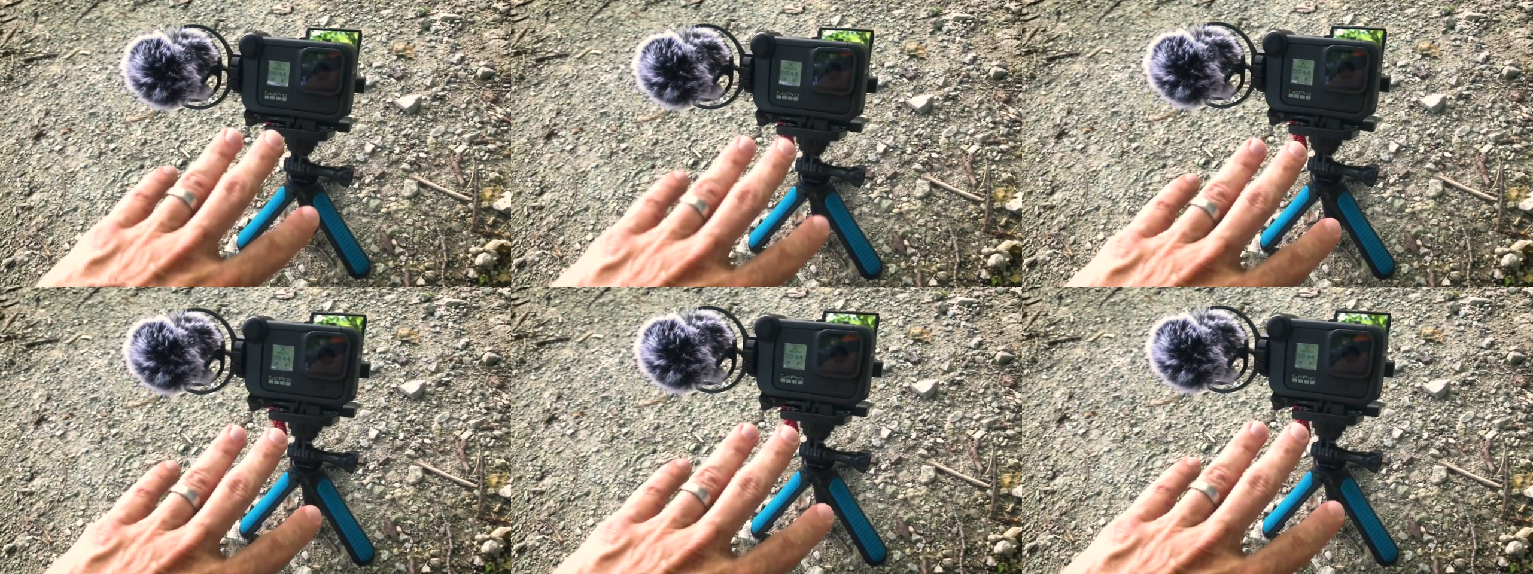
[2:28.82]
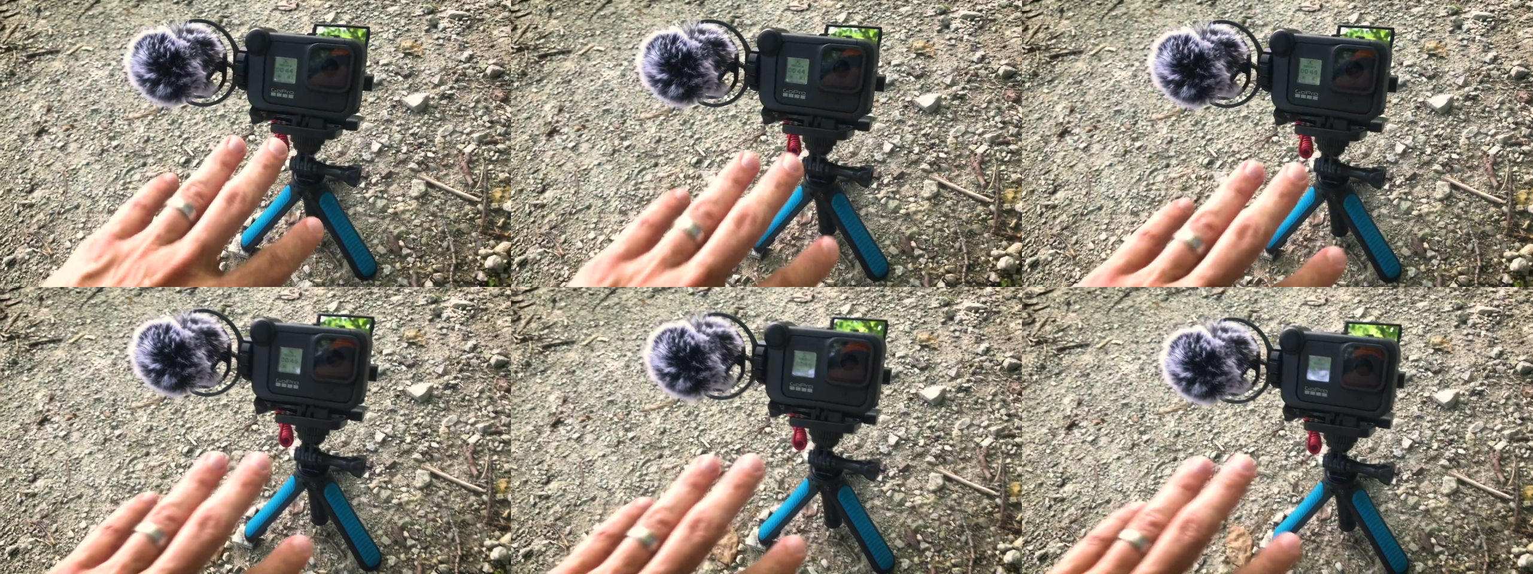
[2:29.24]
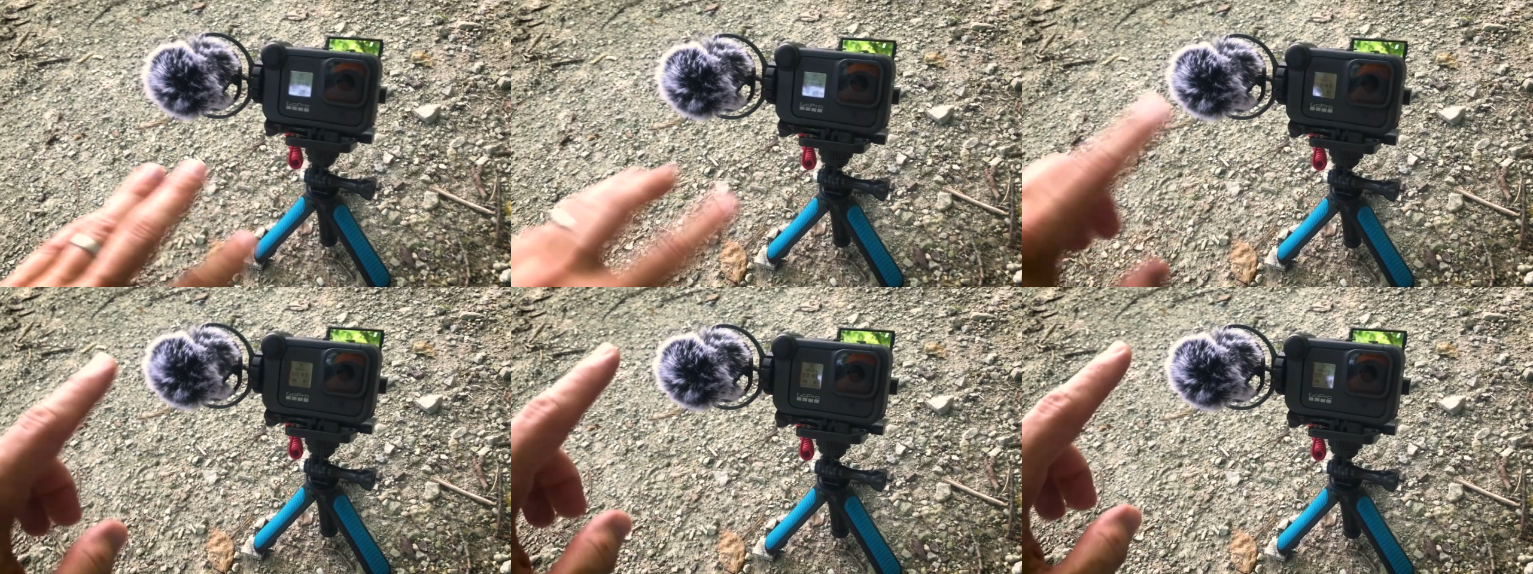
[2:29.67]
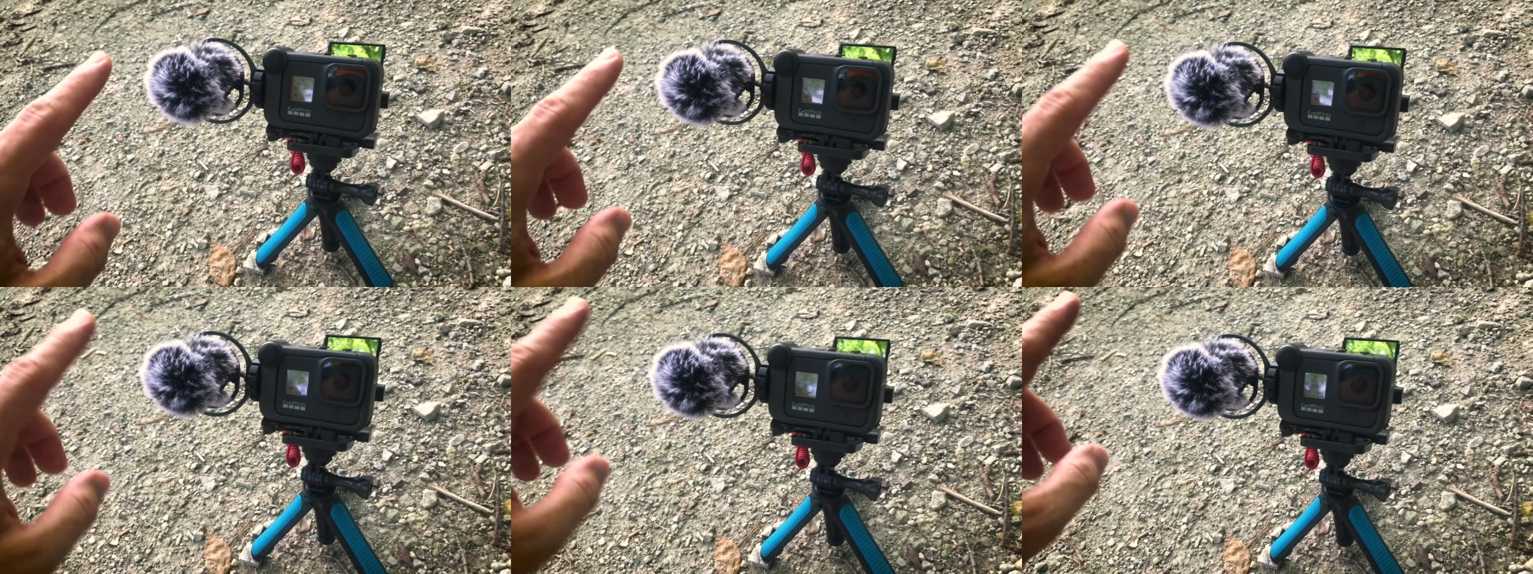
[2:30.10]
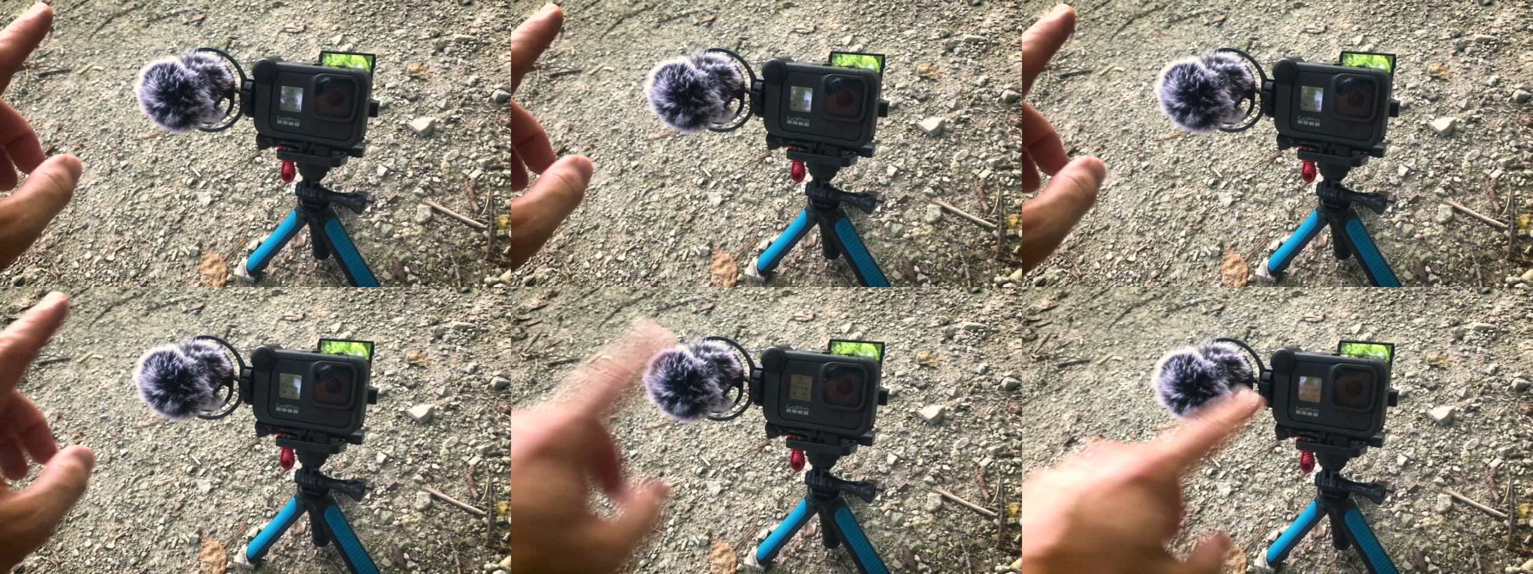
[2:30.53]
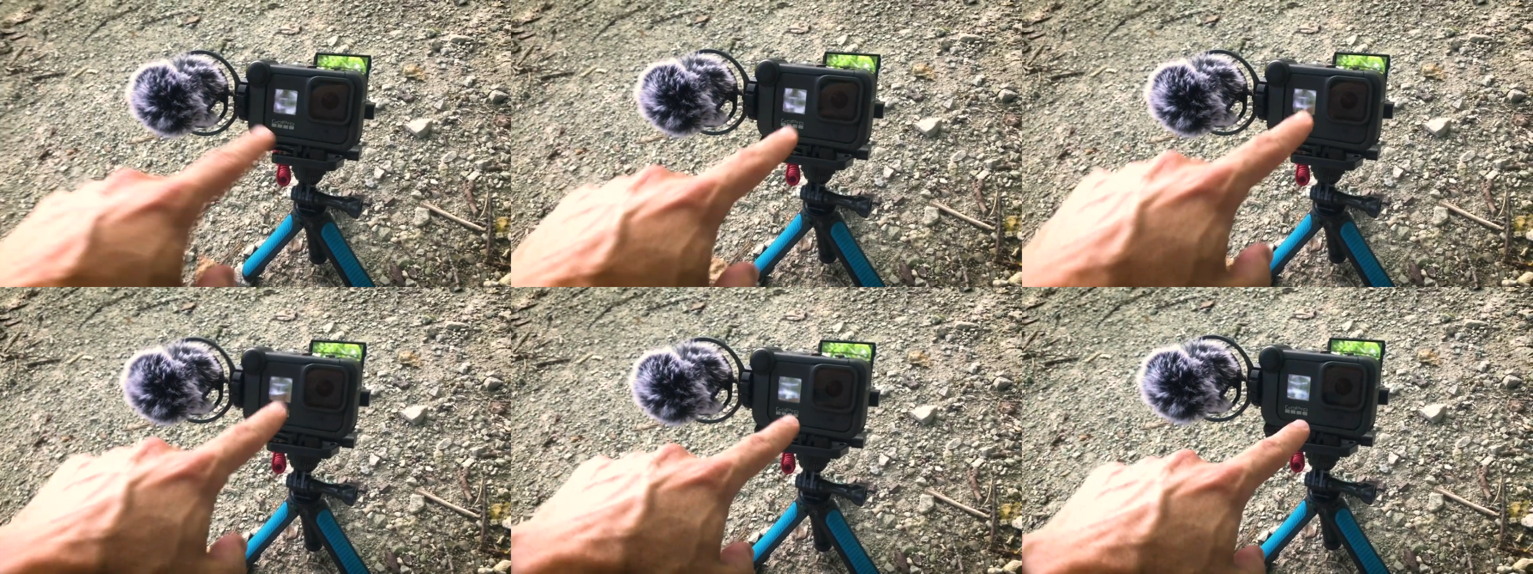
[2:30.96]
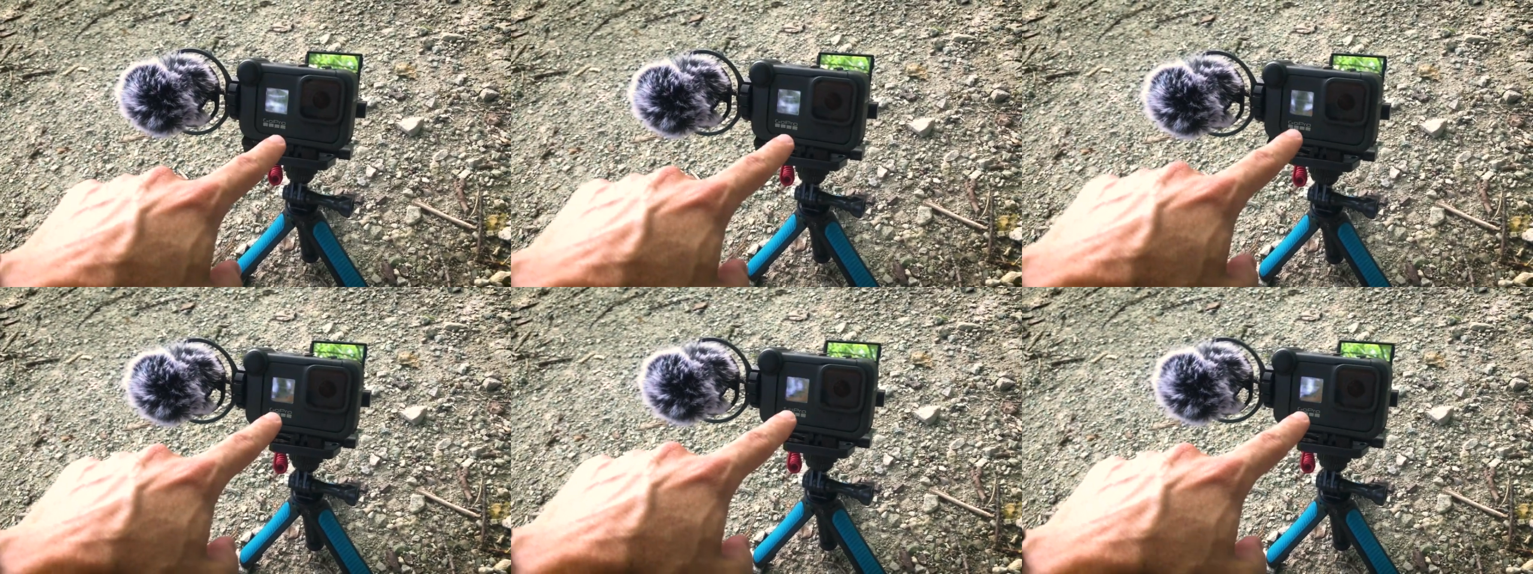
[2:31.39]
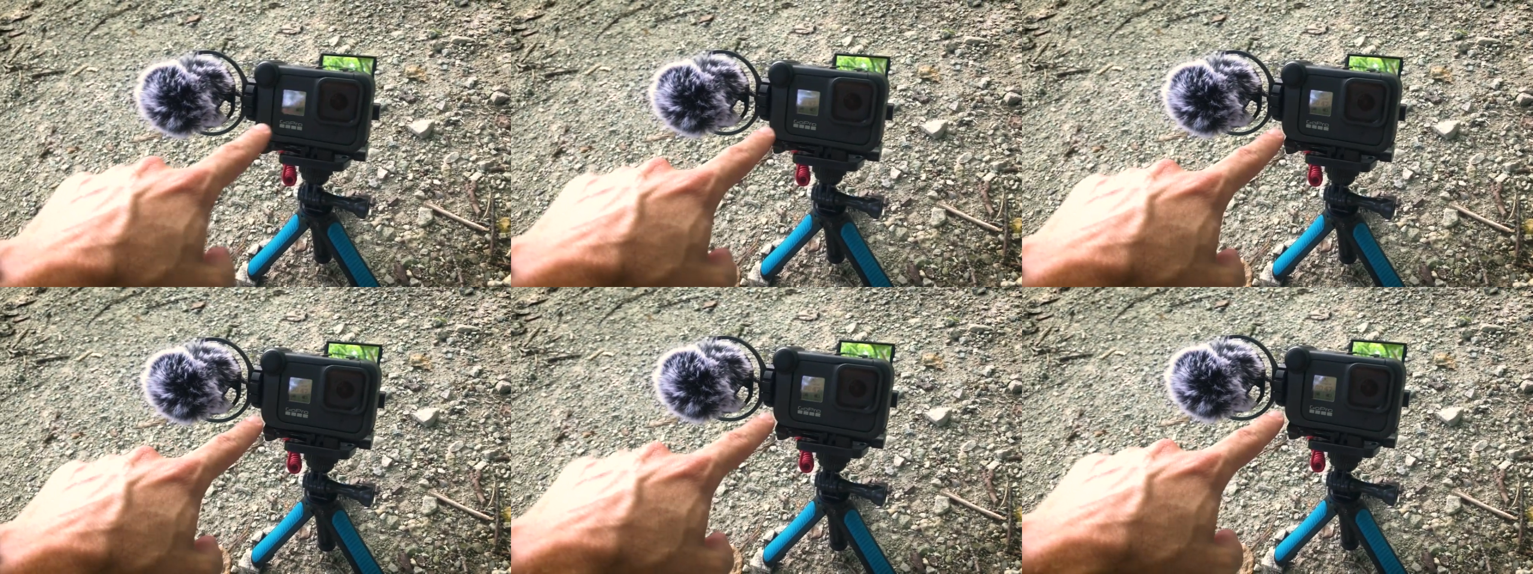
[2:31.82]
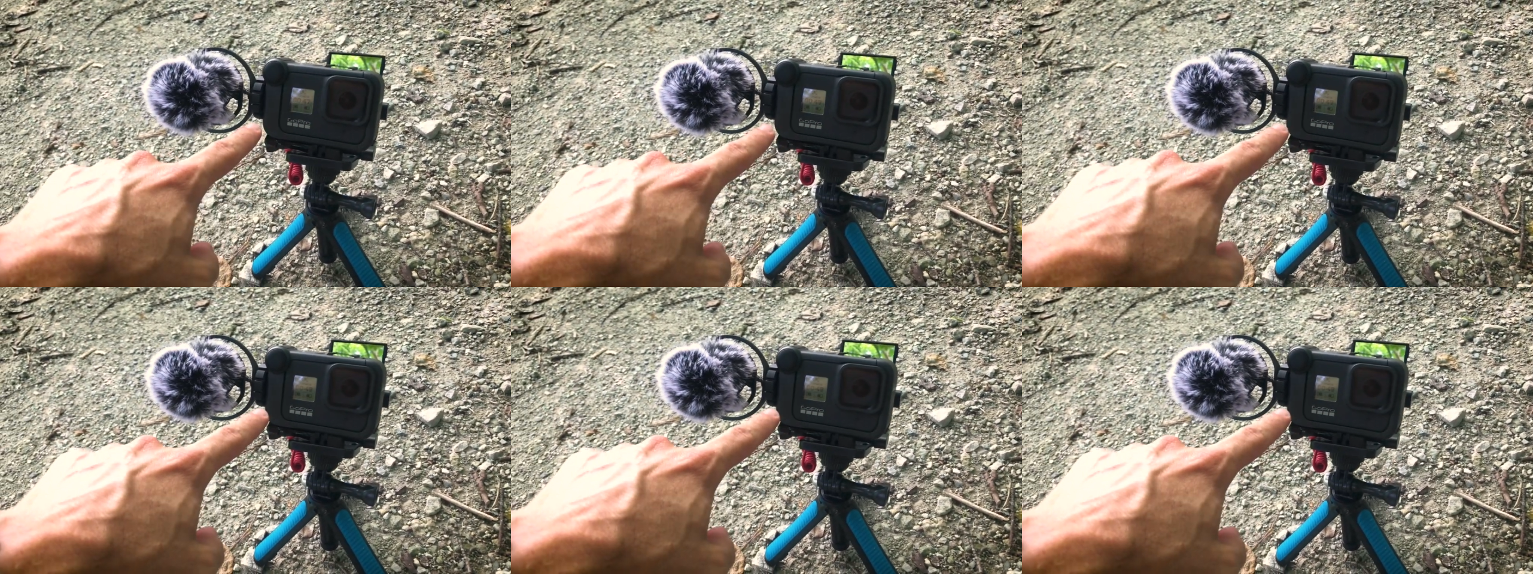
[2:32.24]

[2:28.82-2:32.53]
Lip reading: Nobody's mouth can be seen.